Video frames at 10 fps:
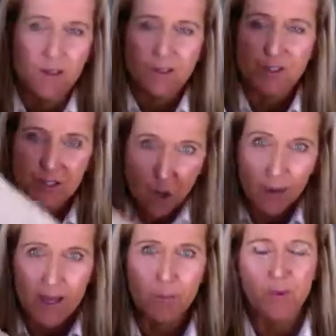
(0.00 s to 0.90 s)
so
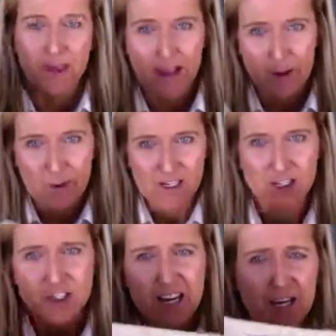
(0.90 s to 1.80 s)
hip with a high-waist
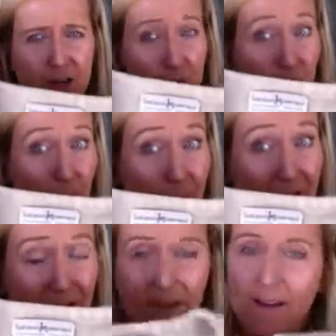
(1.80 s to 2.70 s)
jean and a cool
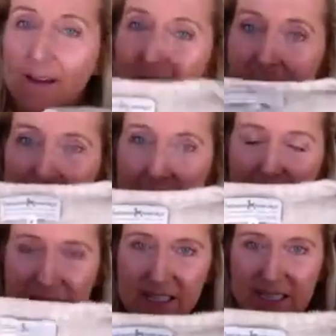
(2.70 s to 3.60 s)
belt.
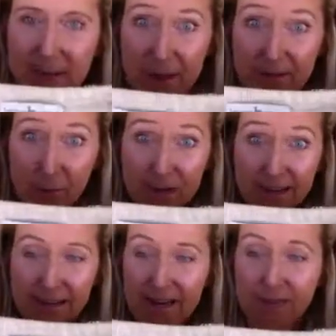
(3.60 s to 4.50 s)
This I paid
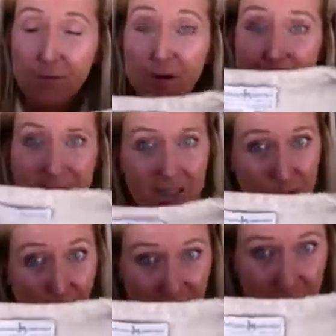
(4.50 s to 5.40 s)
$4.99 for. This is
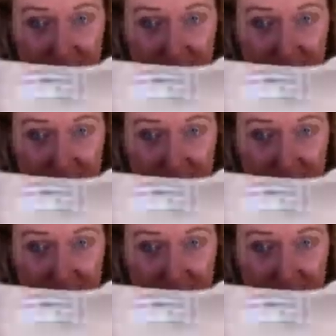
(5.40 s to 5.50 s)
also